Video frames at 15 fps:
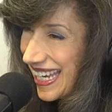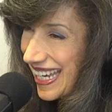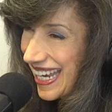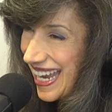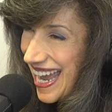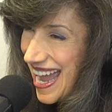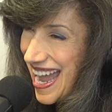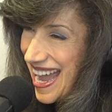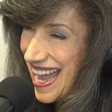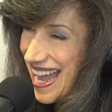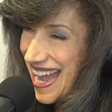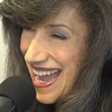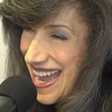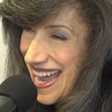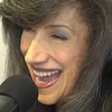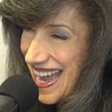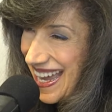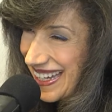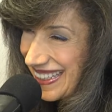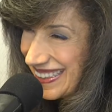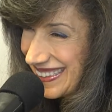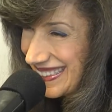at me because I'm not
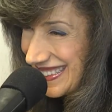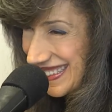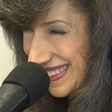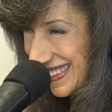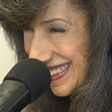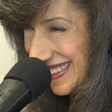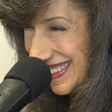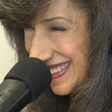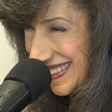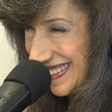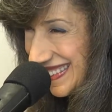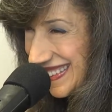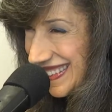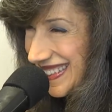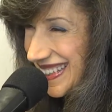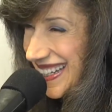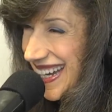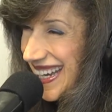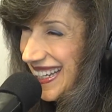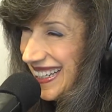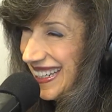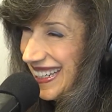planning anything for a long time.
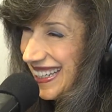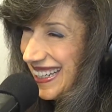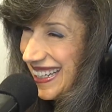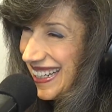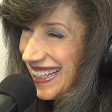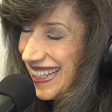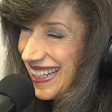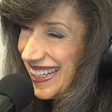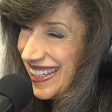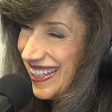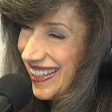Call me.